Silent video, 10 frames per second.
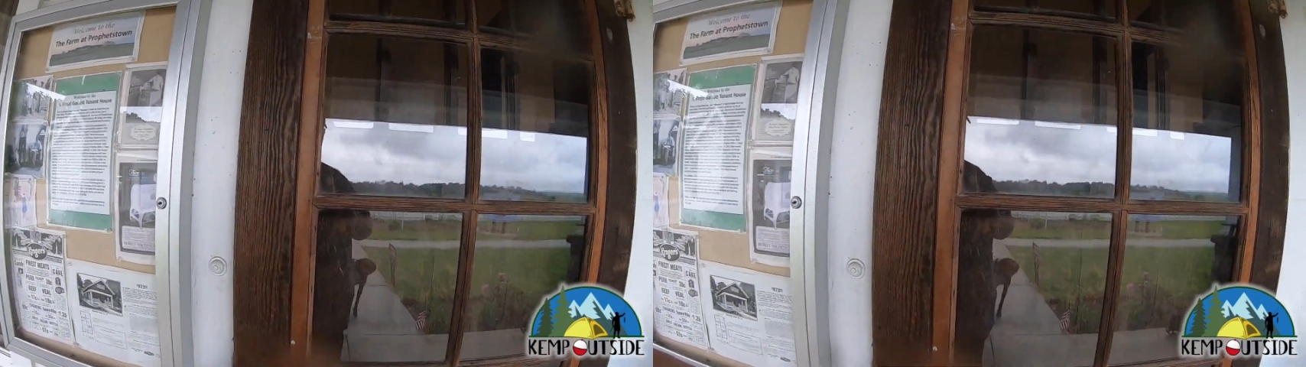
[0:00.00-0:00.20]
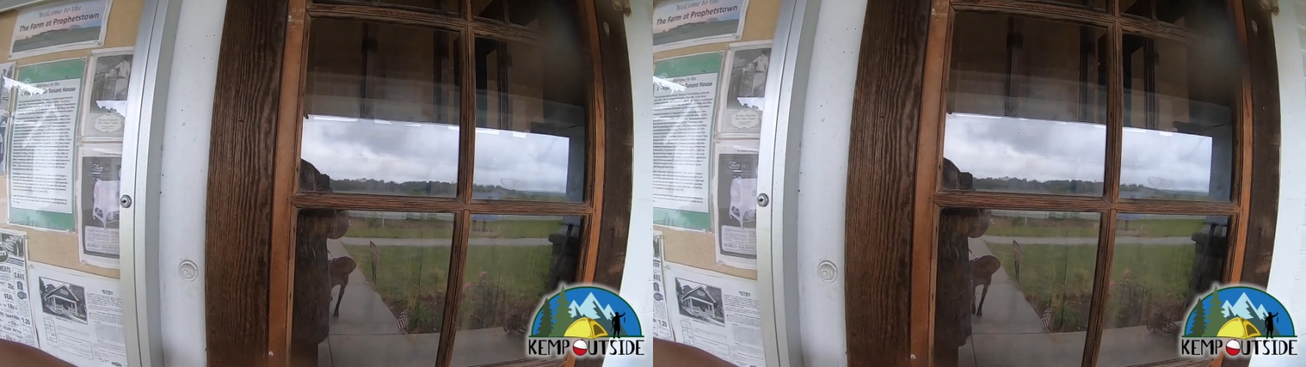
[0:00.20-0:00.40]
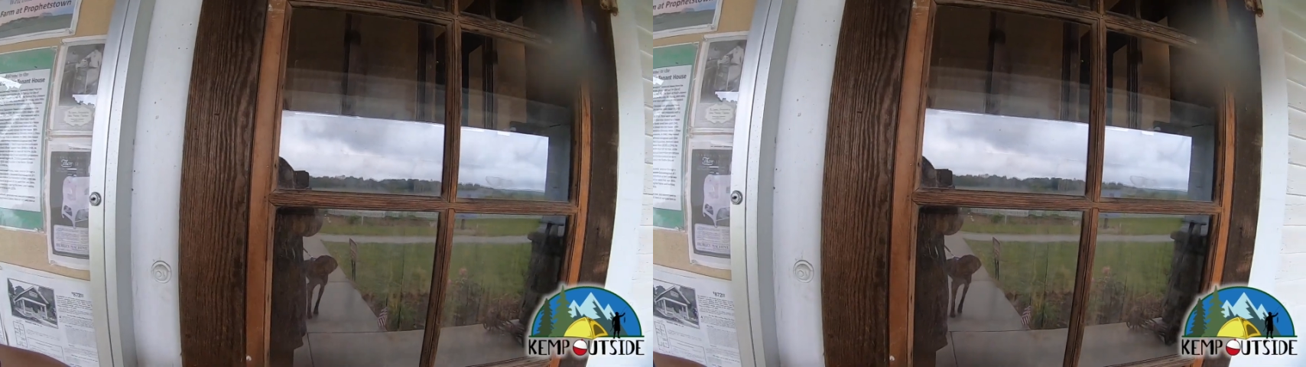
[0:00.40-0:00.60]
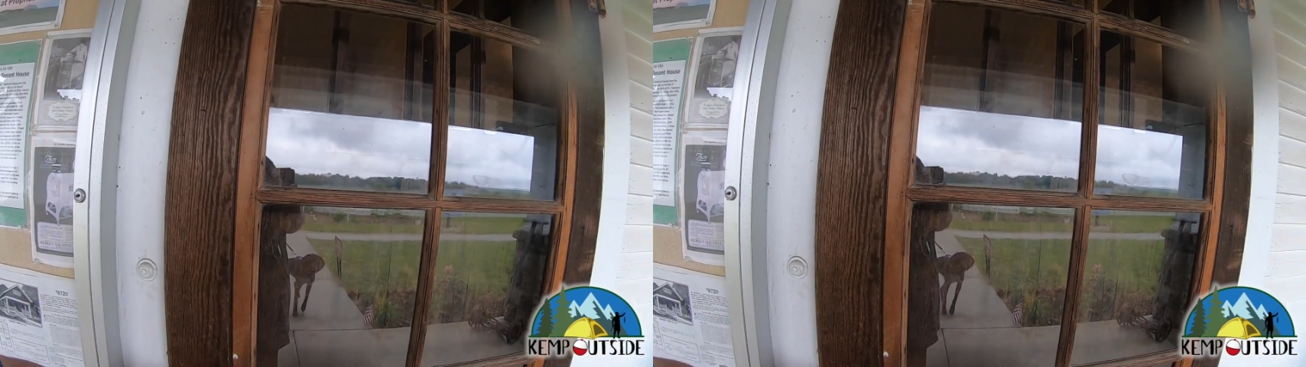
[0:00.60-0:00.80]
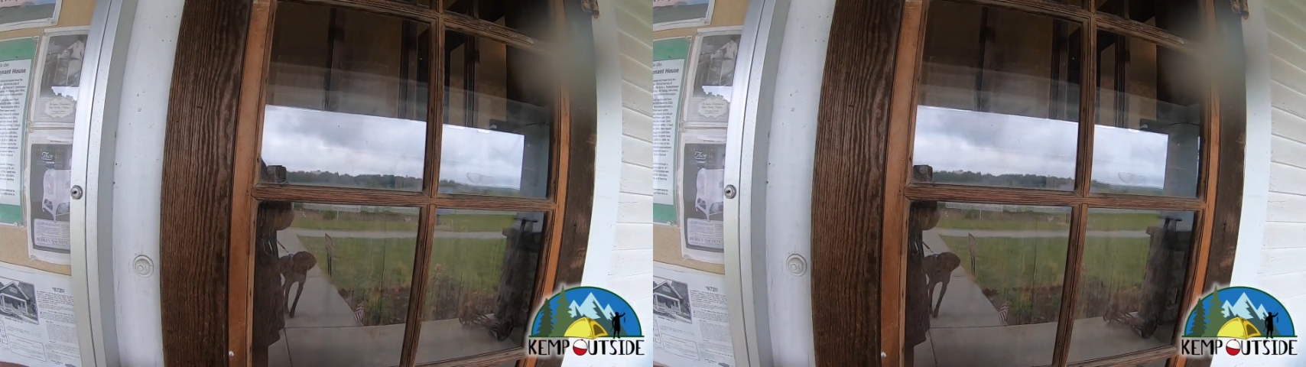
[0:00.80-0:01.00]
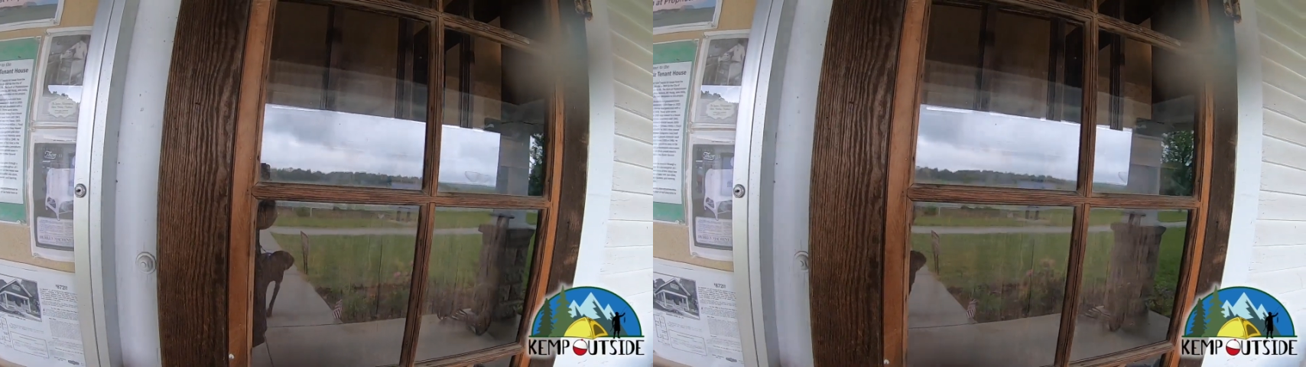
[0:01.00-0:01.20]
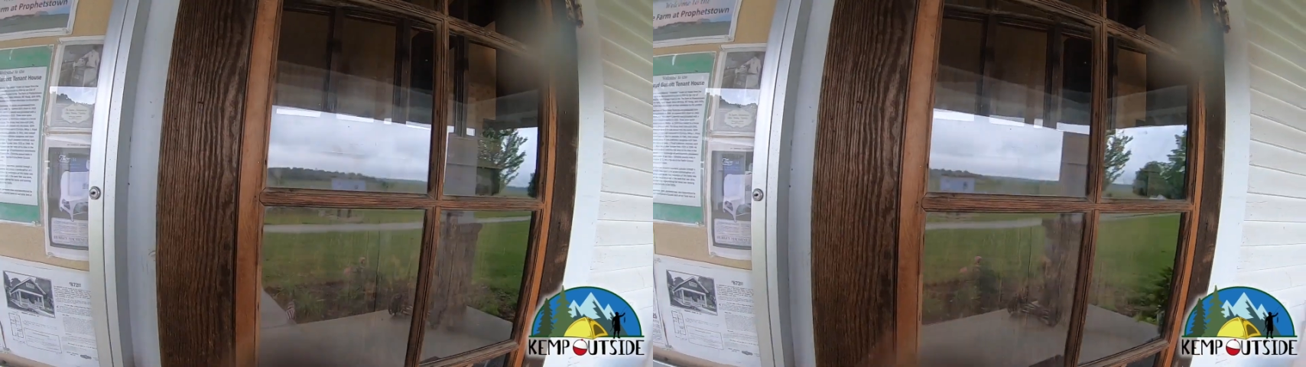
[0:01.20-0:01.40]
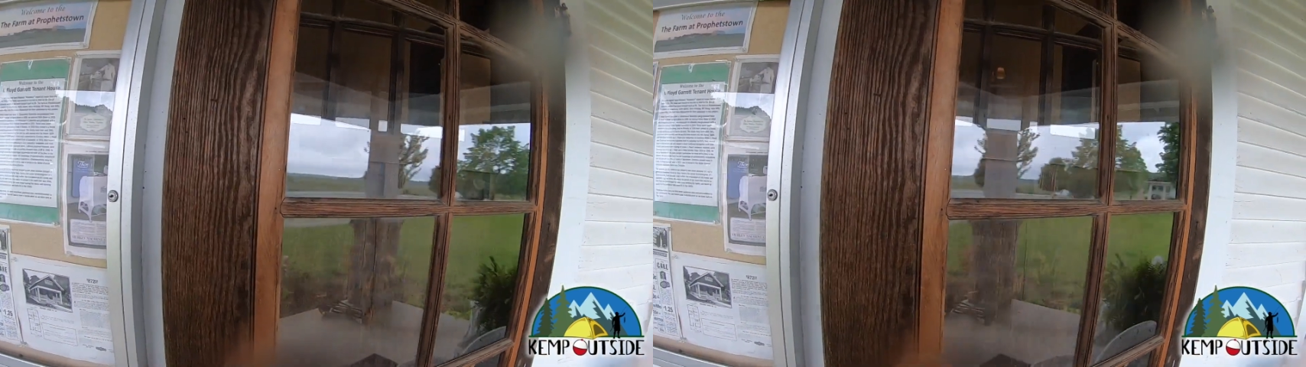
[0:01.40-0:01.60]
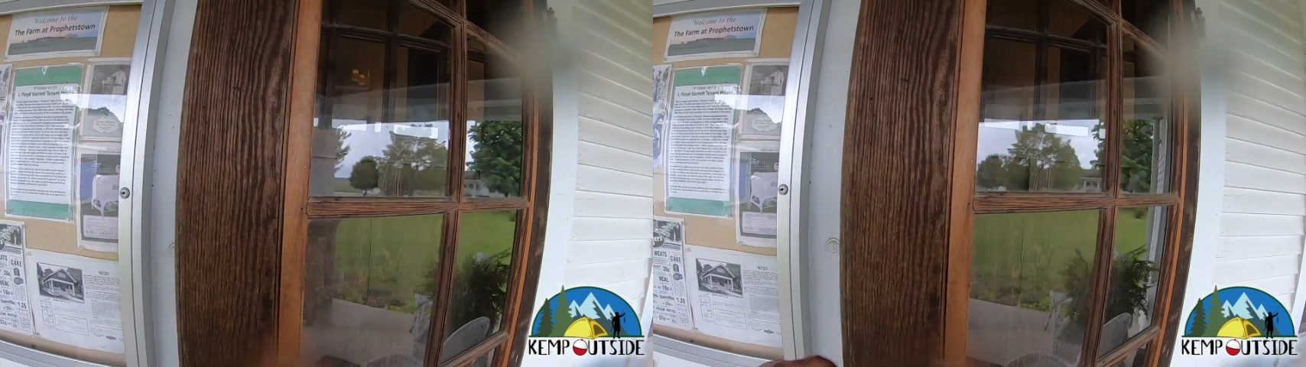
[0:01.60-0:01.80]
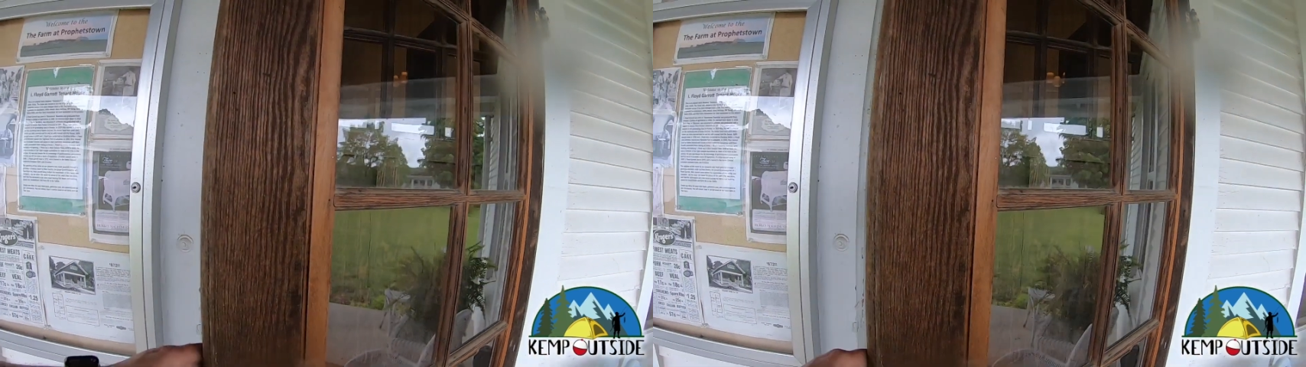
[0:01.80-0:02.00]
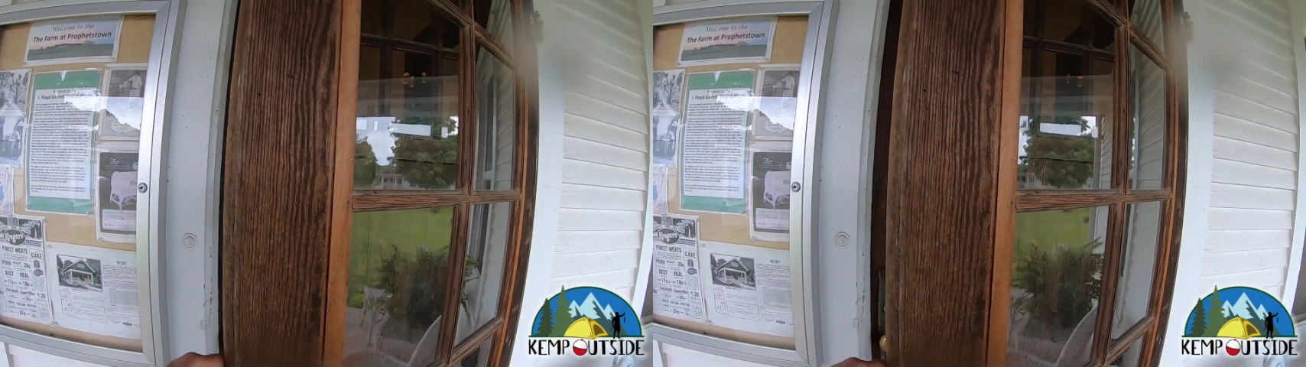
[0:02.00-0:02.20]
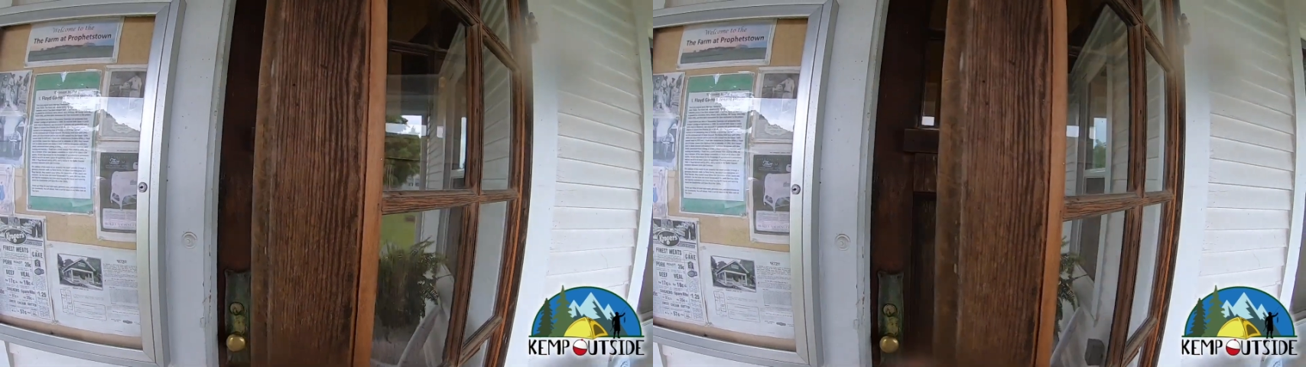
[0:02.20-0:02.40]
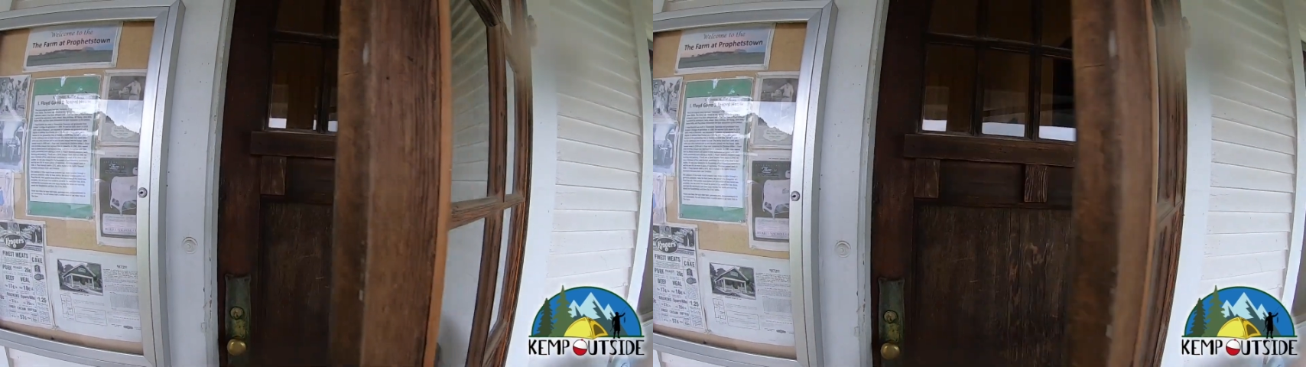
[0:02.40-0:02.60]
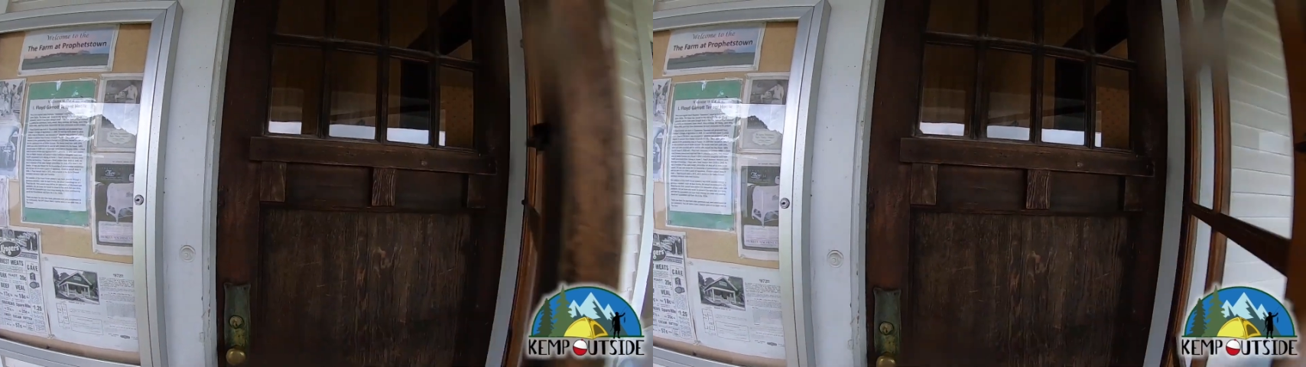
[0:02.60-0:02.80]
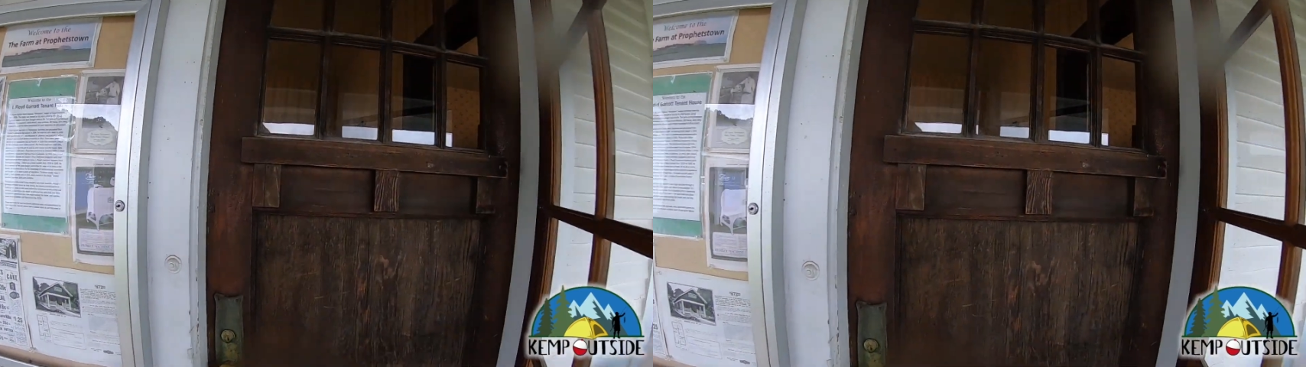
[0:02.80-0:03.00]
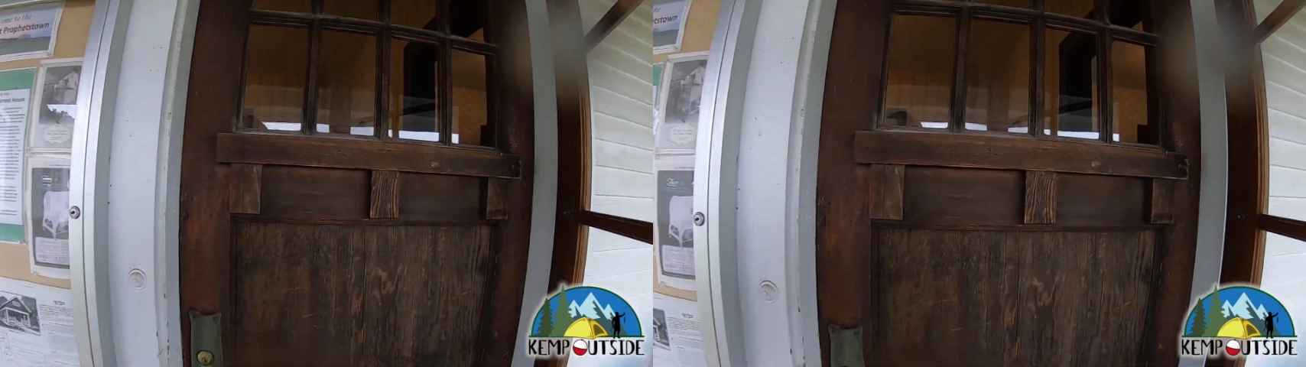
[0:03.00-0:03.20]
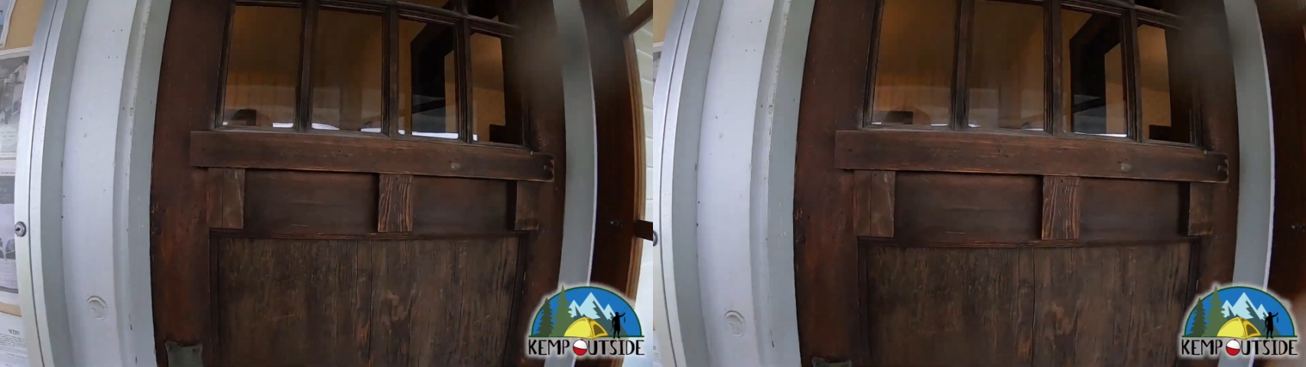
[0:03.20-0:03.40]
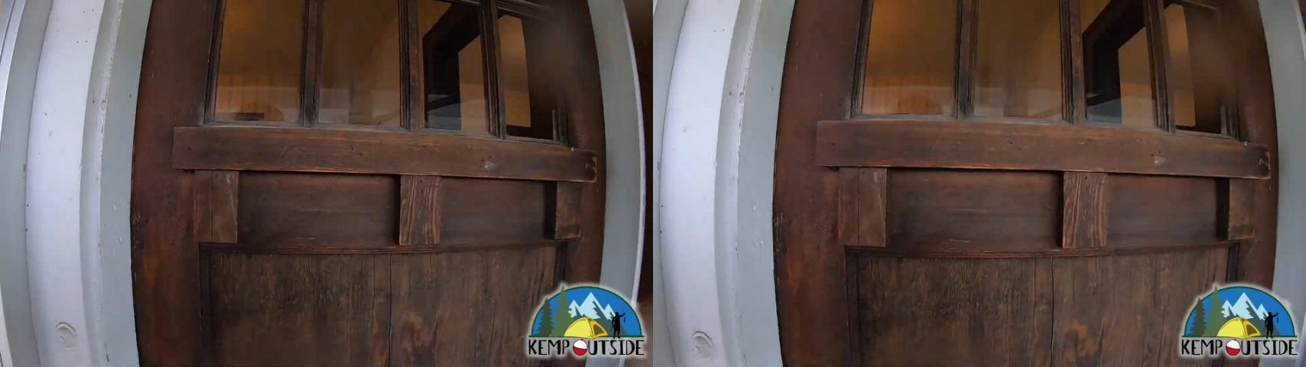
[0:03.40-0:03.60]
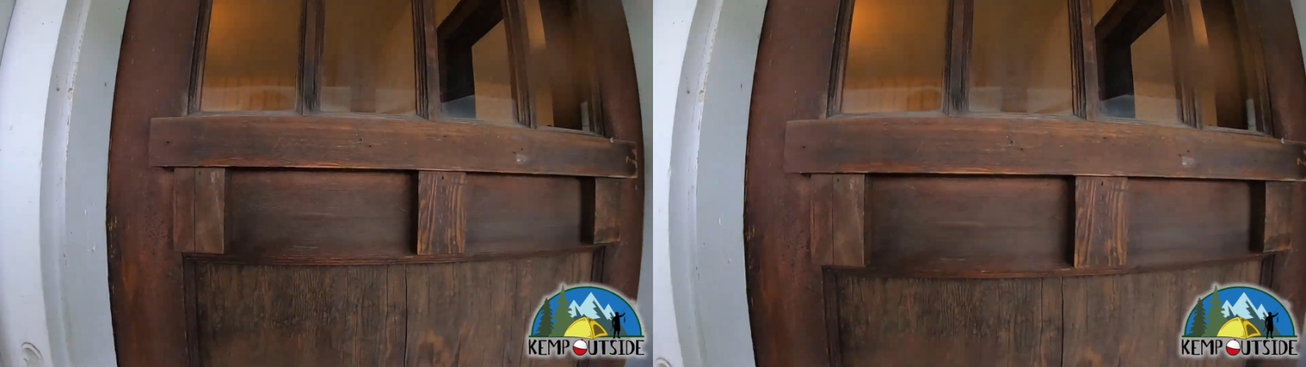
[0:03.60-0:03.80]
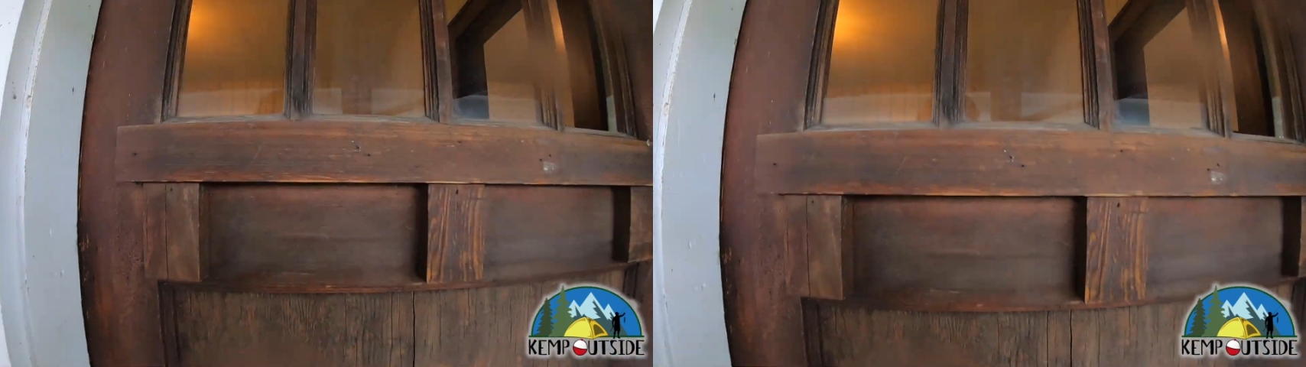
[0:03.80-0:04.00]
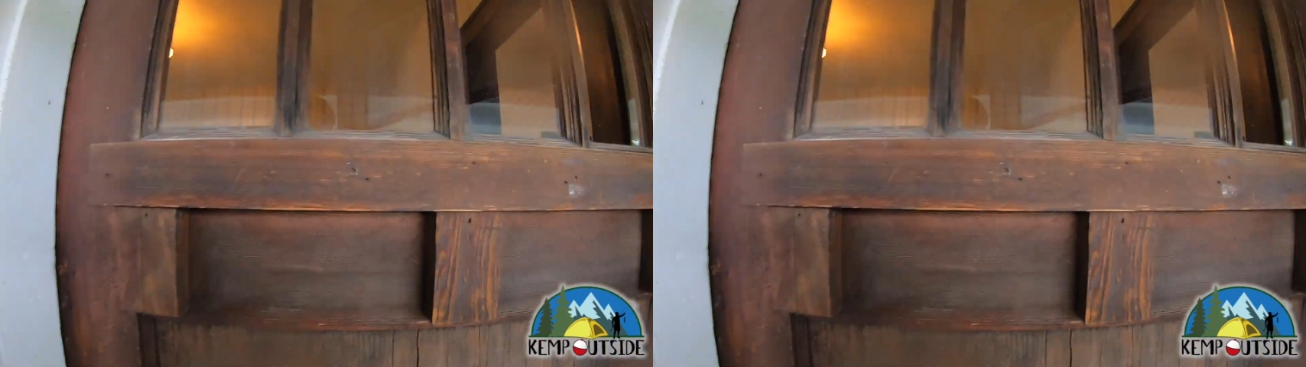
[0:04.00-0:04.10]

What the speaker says: (no speaker visible)